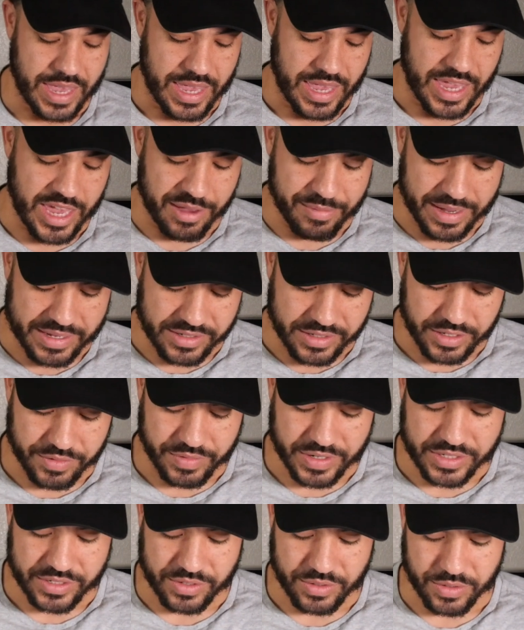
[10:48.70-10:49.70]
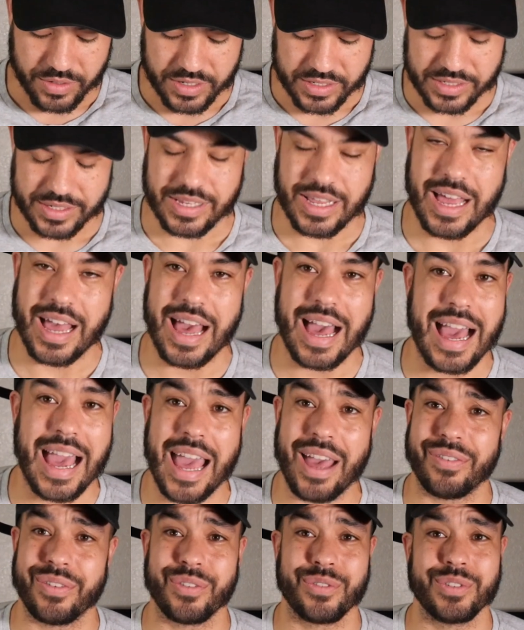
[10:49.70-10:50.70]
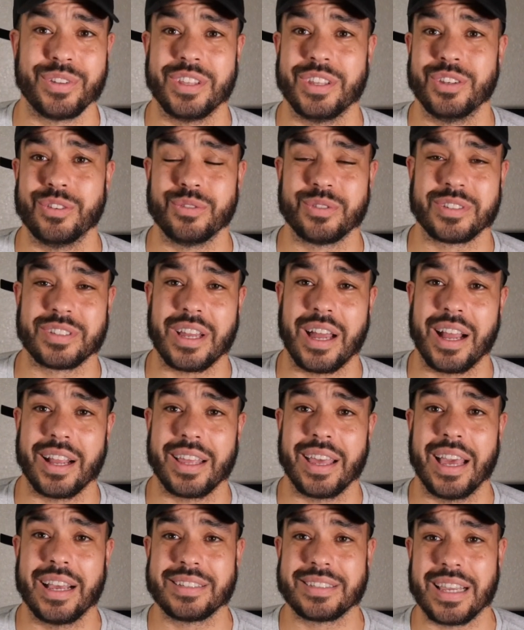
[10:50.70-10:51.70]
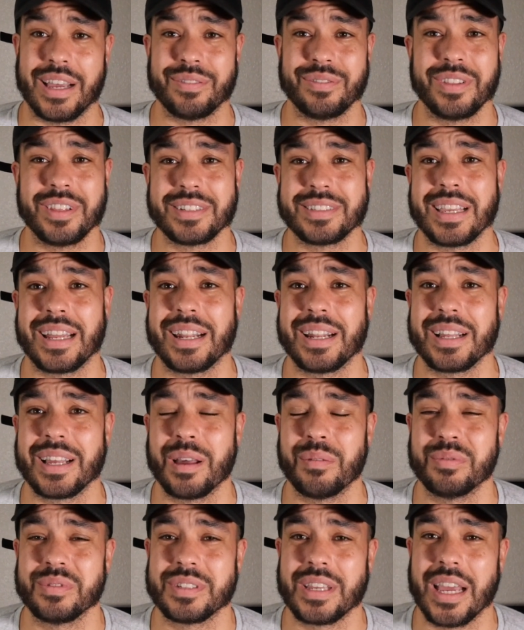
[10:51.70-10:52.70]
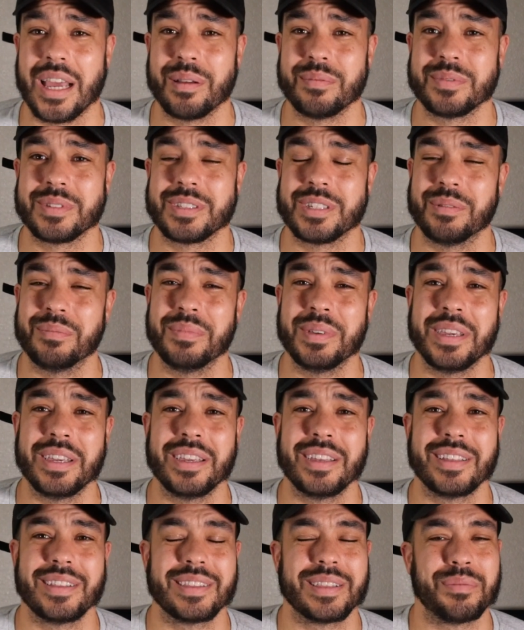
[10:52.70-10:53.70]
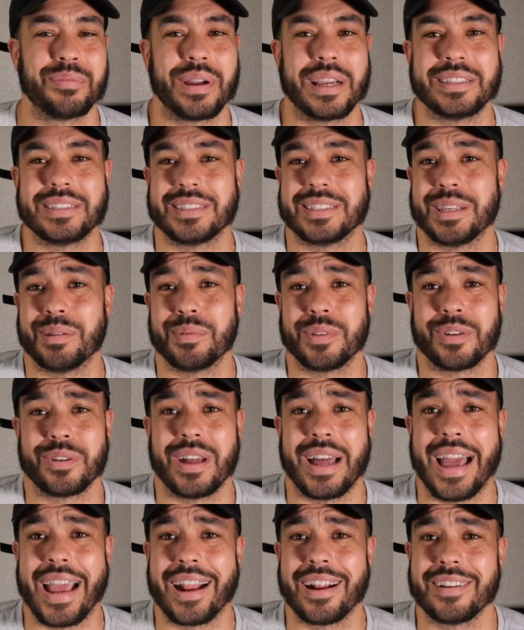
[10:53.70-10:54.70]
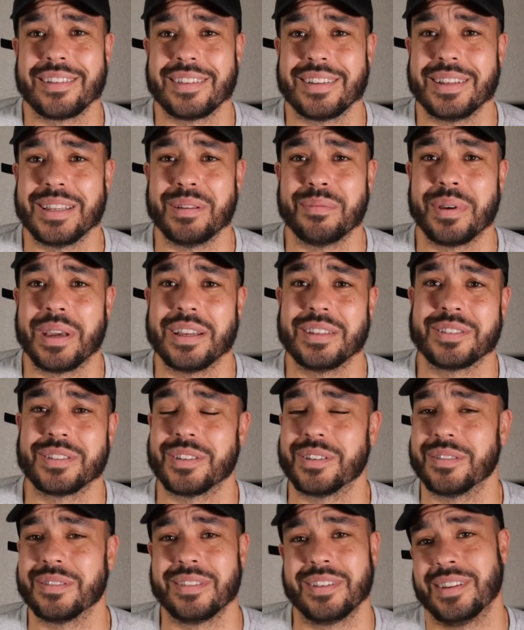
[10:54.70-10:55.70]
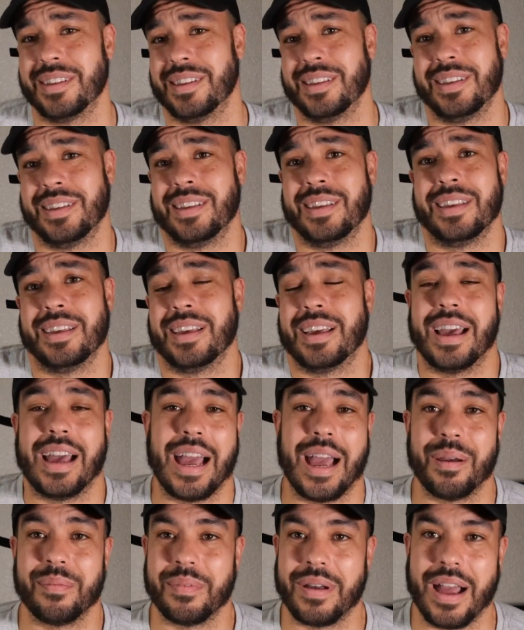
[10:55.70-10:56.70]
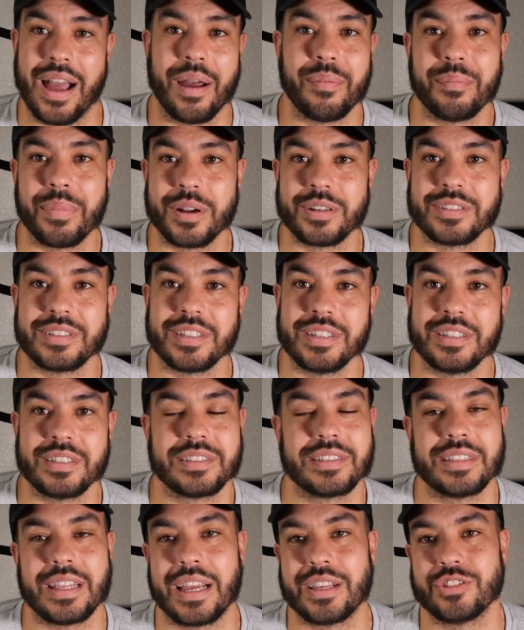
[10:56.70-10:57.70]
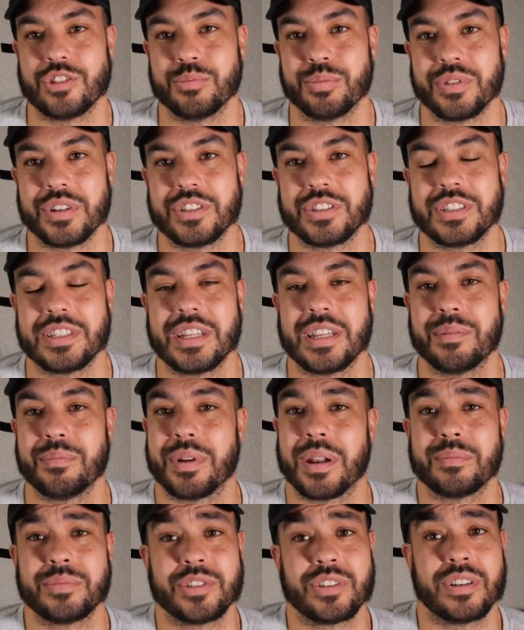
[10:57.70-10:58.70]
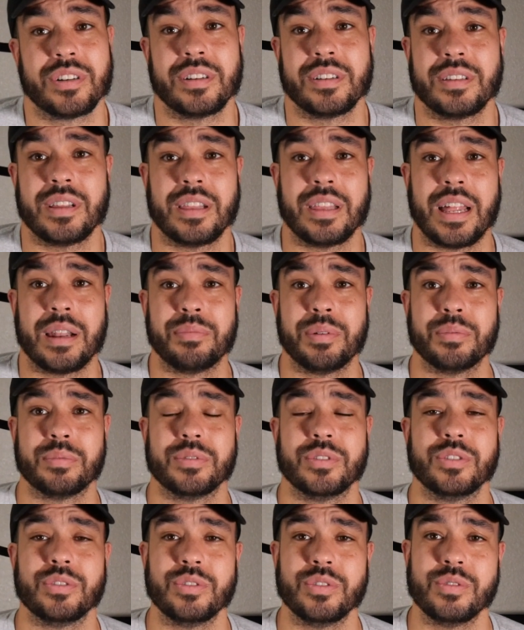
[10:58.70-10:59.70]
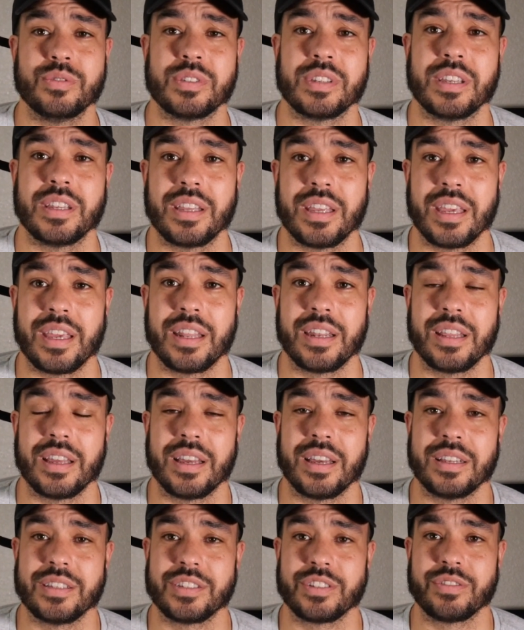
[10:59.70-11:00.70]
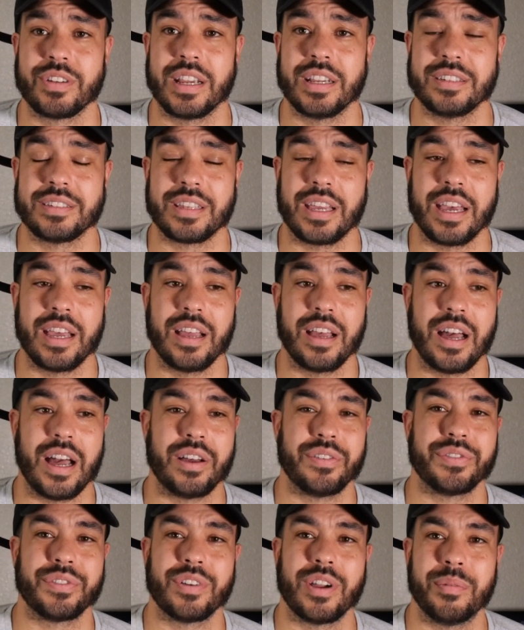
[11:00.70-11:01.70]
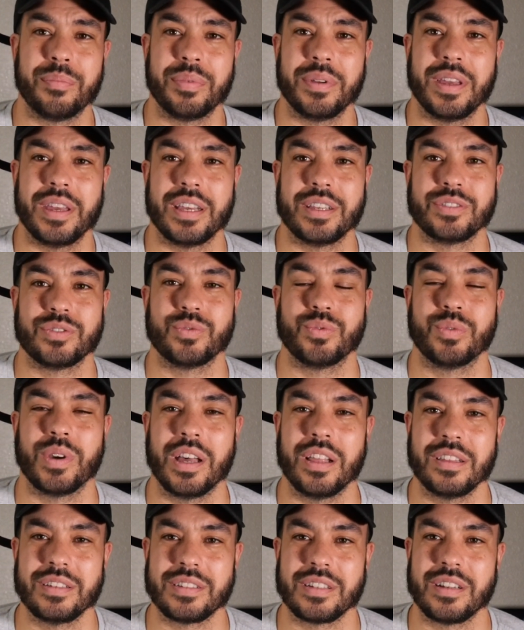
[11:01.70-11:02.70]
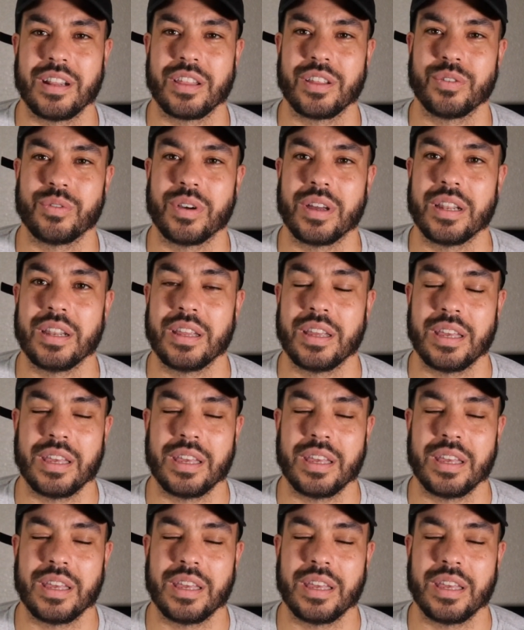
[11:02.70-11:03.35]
eBay is a good resource. I haven't really used StockX. I've looked at it a couple times. To me, the prices seem a little higher than eBay, so I'm personally just not super interested in it, but I'm sure a lot of people do use it, and it's a great site. OfferUp as well as another one.